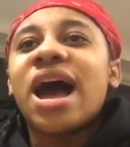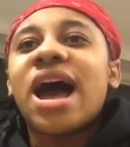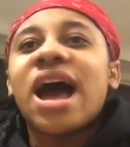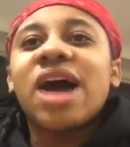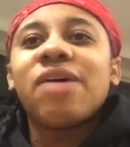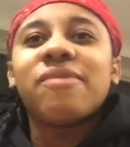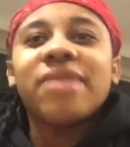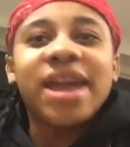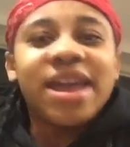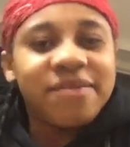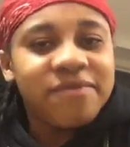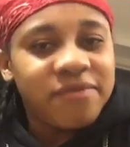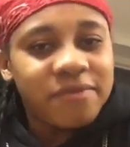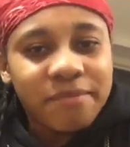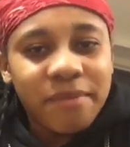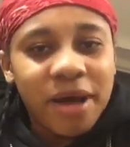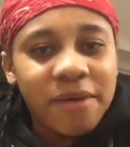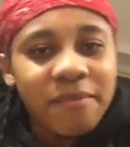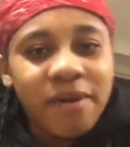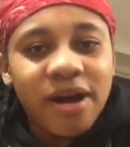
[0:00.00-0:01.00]
would hate
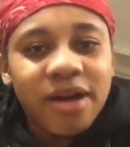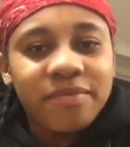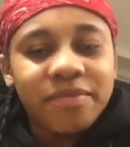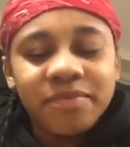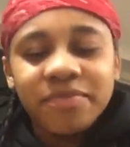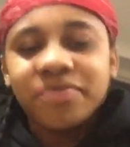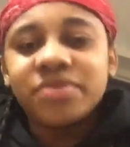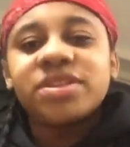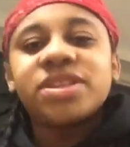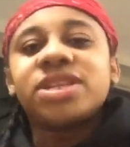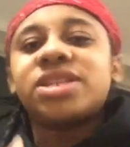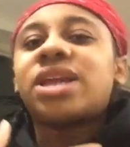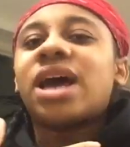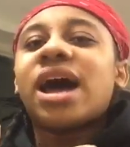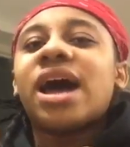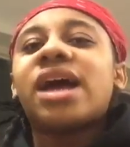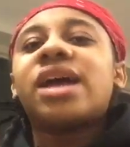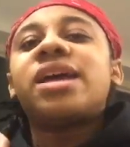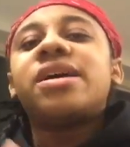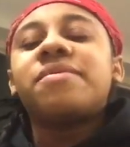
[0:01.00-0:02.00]
my mom to
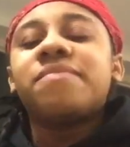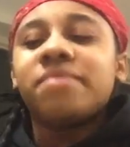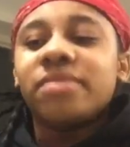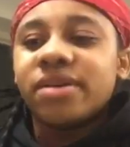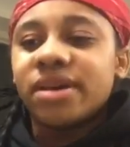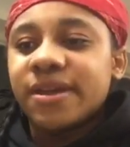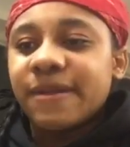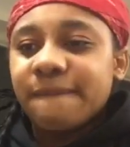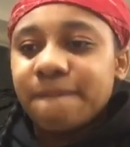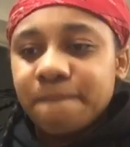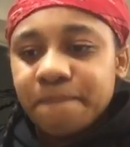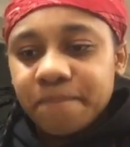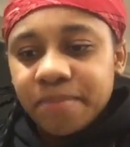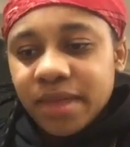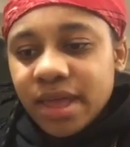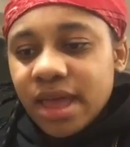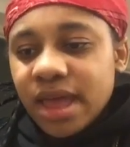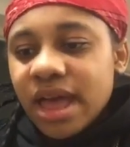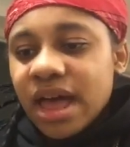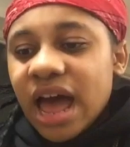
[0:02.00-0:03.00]
die, but
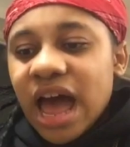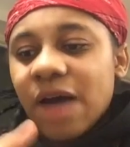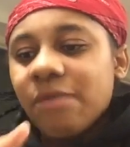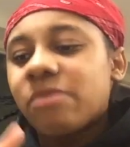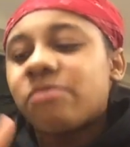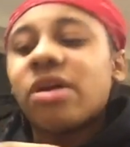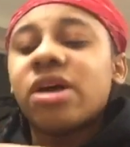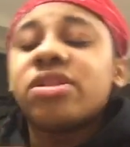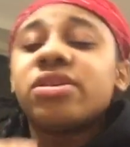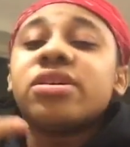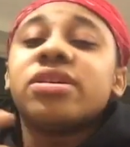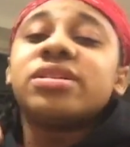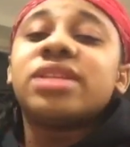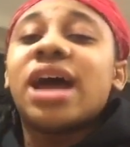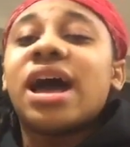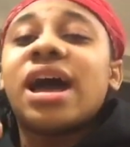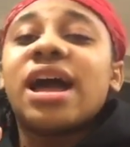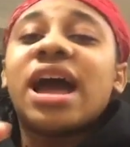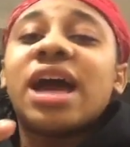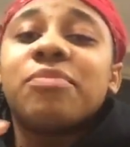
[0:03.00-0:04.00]
I would rather her
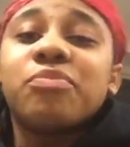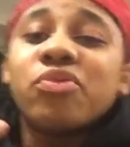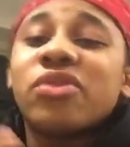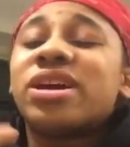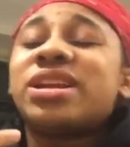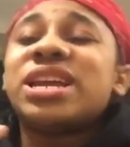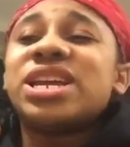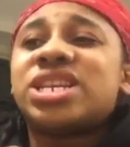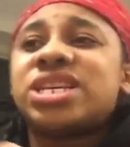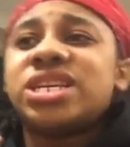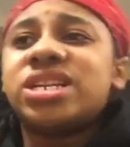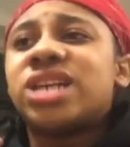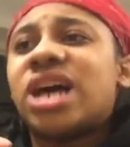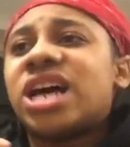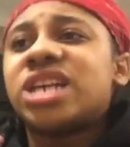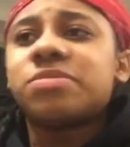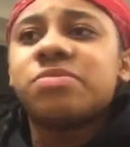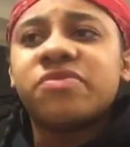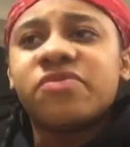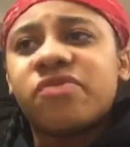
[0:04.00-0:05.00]
die. I pray that she
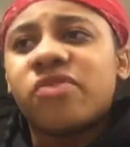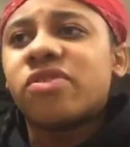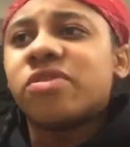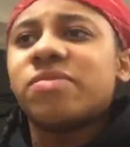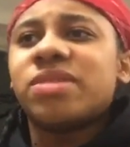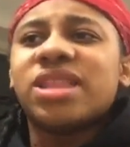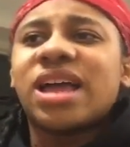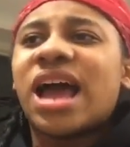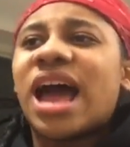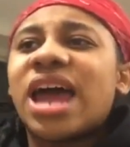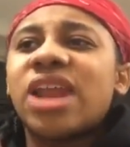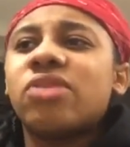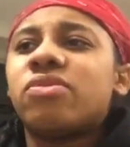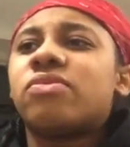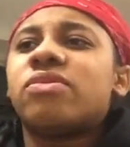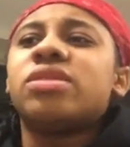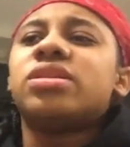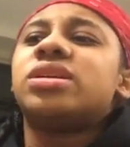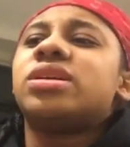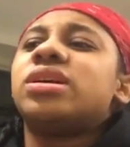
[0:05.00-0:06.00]
dies before me. Like, I don't
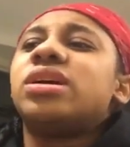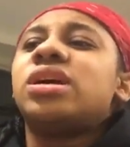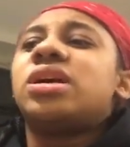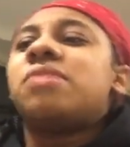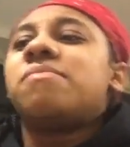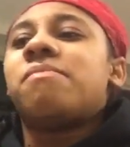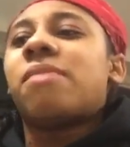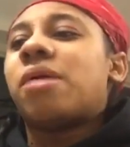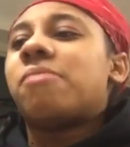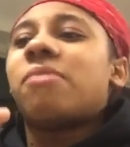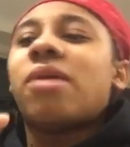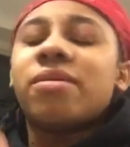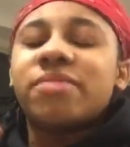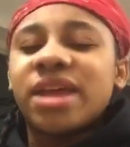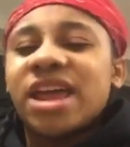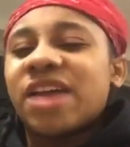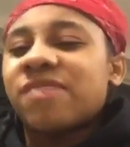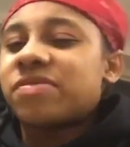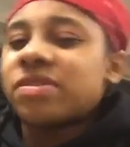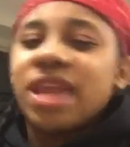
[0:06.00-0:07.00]
want my mom to
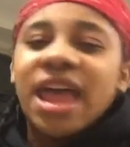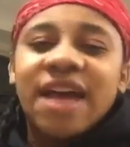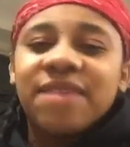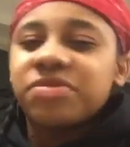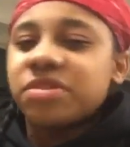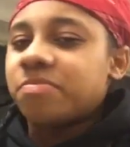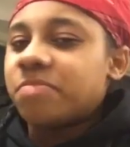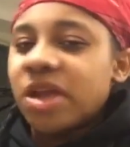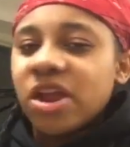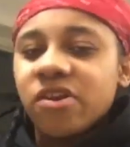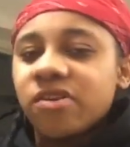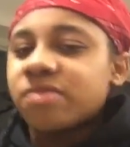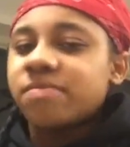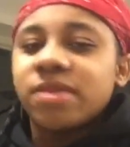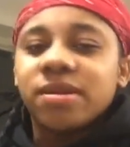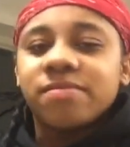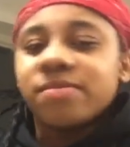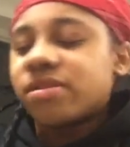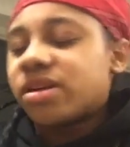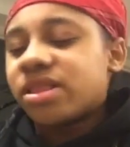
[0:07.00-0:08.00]
have to bury
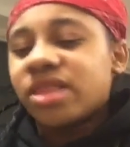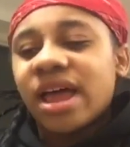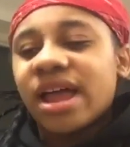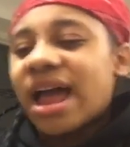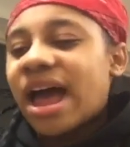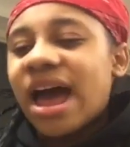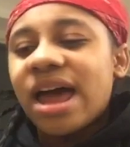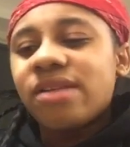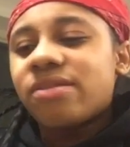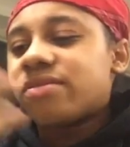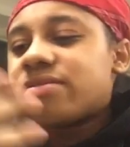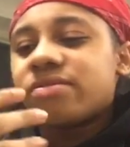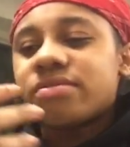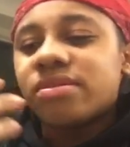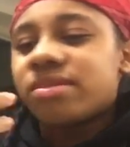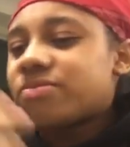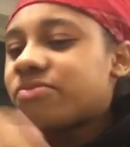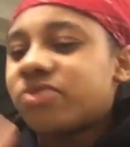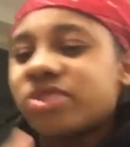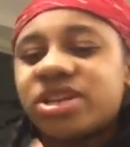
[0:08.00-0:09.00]
me, bro. Like, I don't
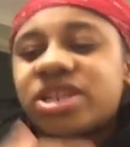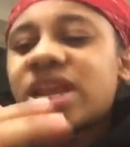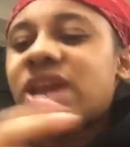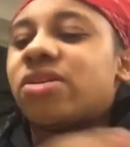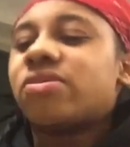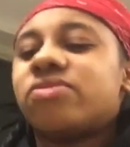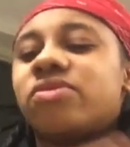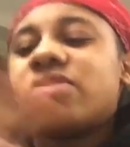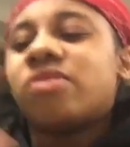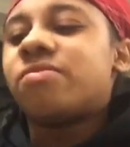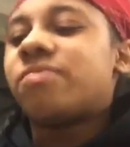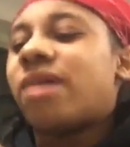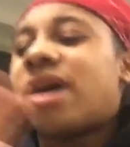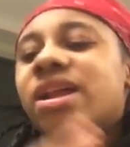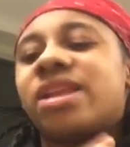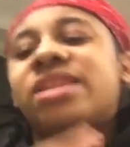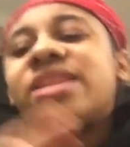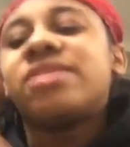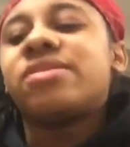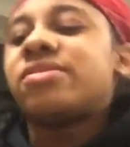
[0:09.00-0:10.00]
wish that on
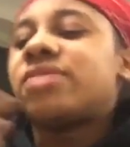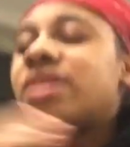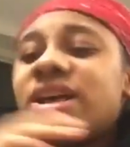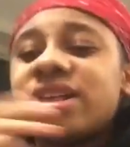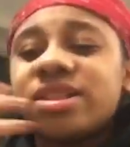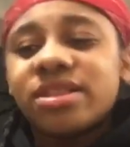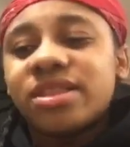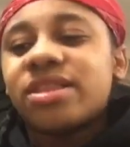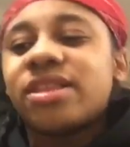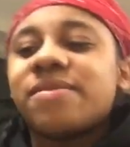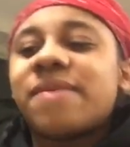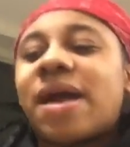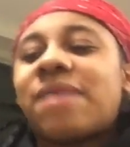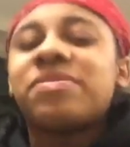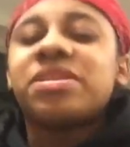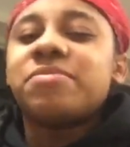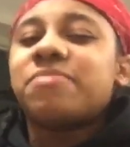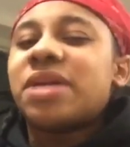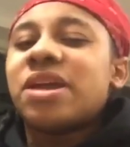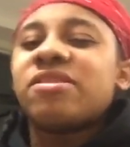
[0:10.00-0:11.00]
nobody, them
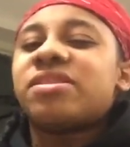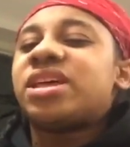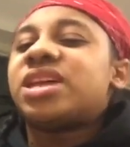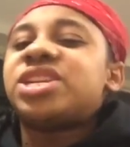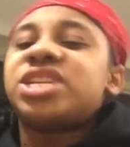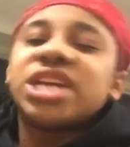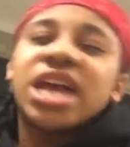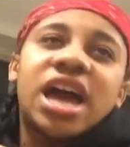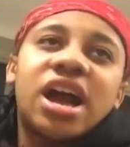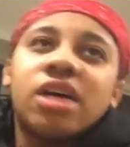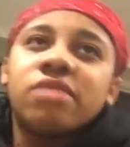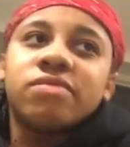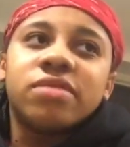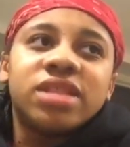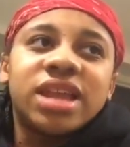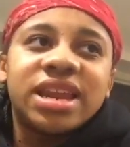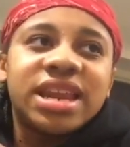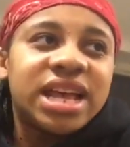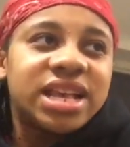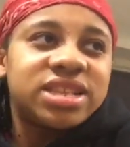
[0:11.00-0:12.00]
having to bury their child, bro.
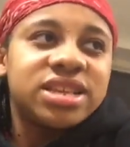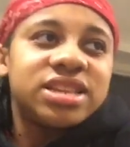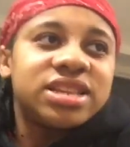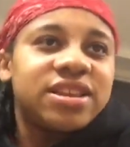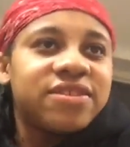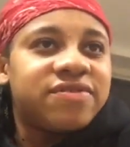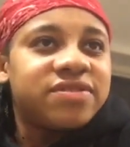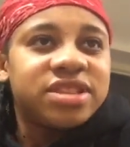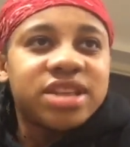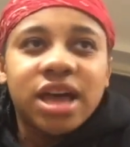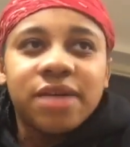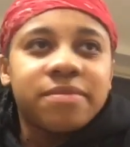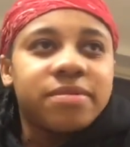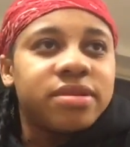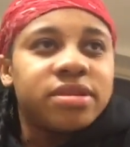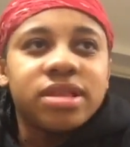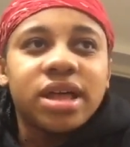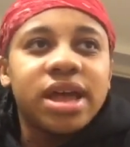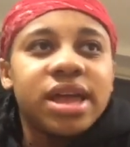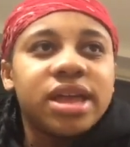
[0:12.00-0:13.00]
Like, that's a different type
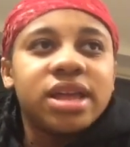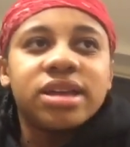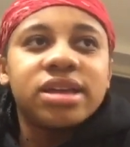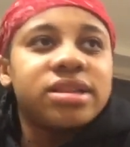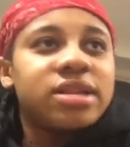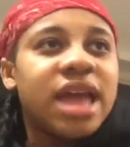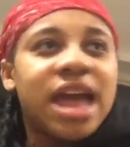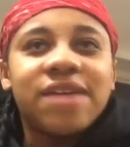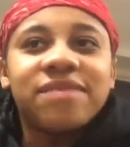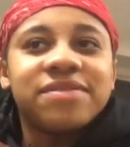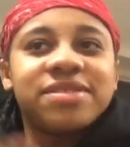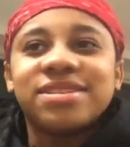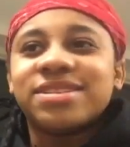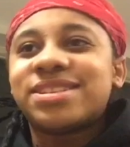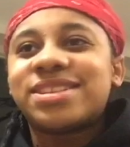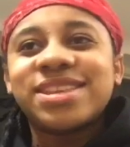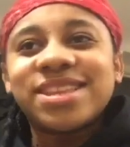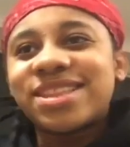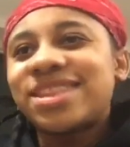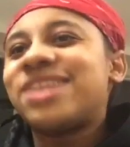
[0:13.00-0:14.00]
of, like, having to
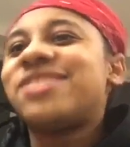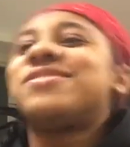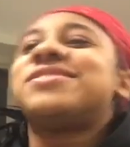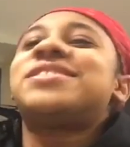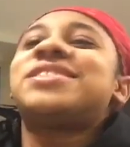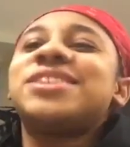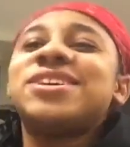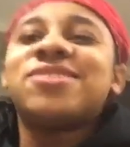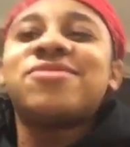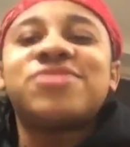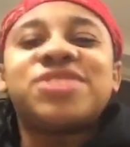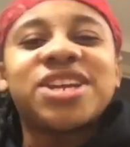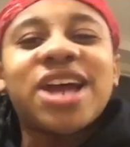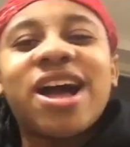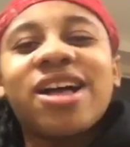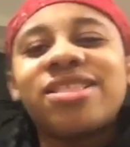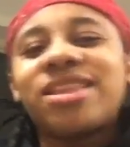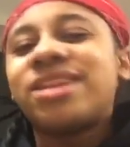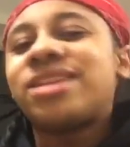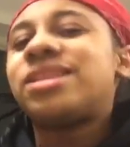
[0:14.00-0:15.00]
sit there and see your
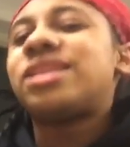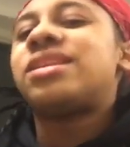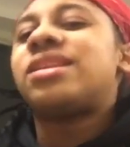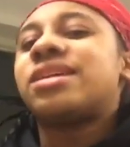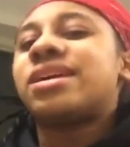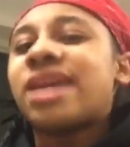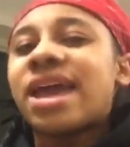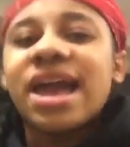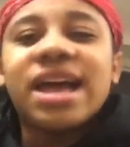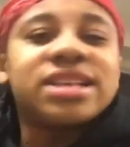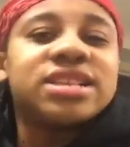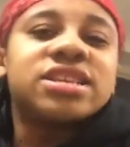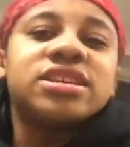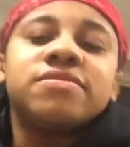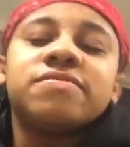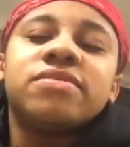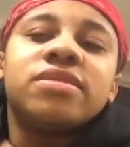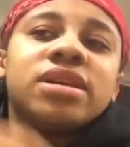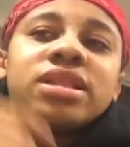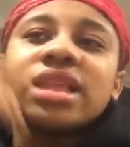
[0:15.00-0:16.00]
child laying in the
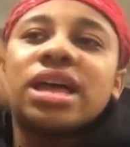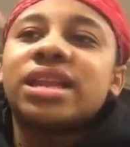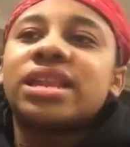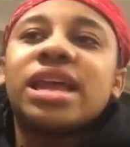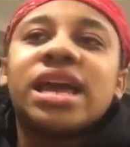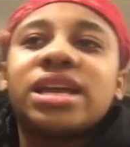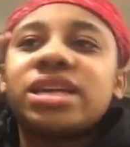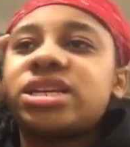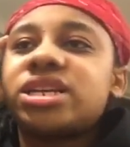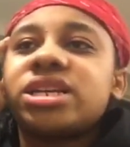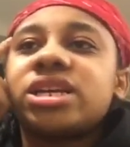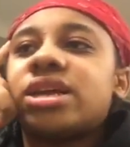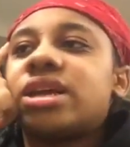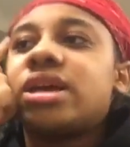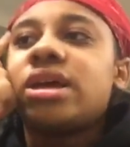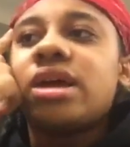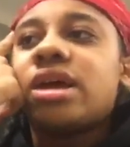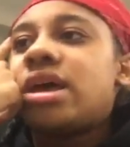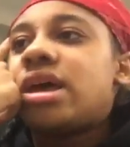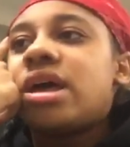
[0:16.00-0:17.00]
casket, bro. Like, that shit,
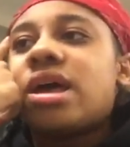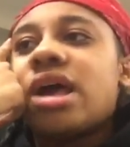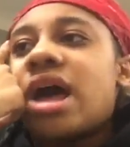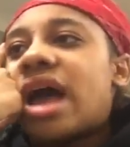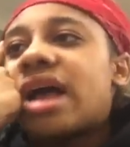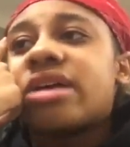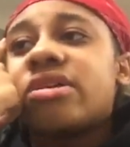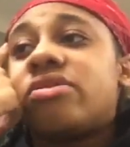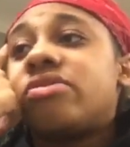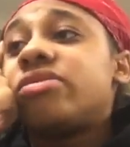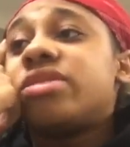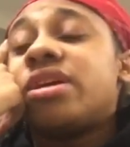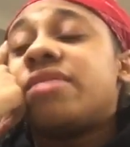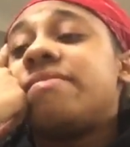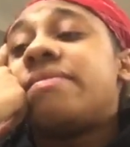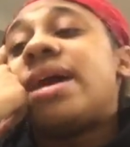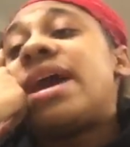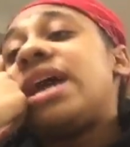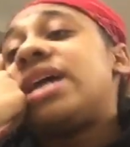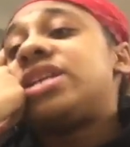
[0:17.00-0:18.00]
I can only
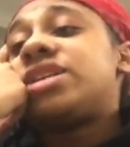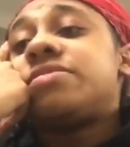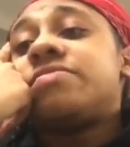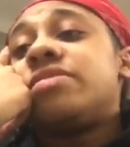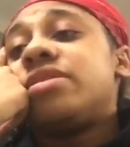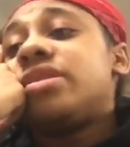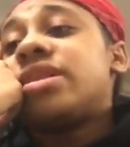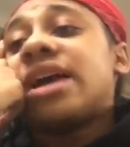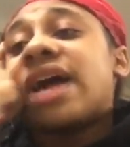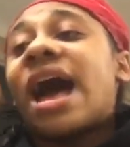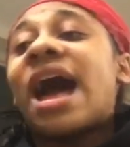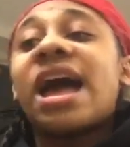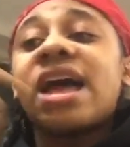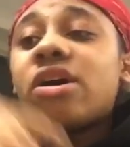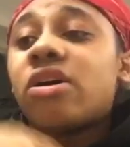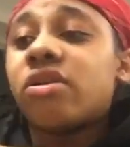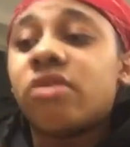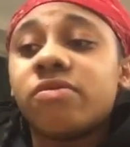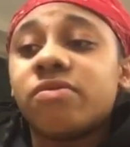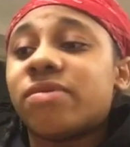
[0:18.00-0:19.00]
imagine, bro. Like, I
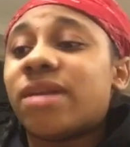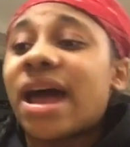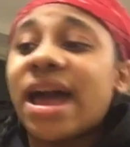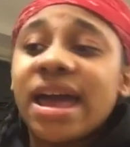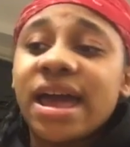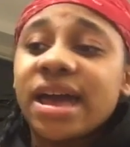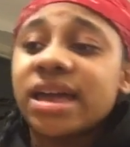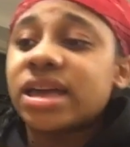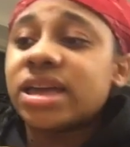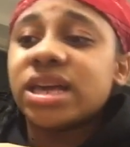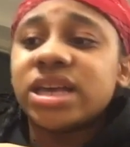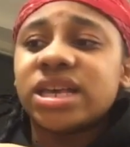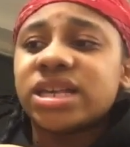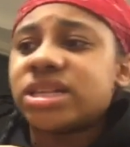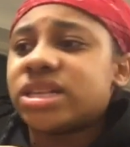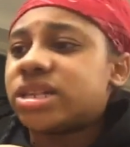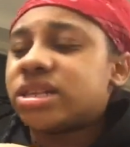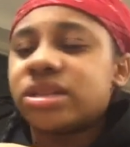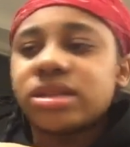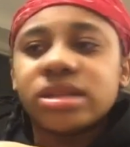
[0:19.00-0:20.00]
hope when I have kids,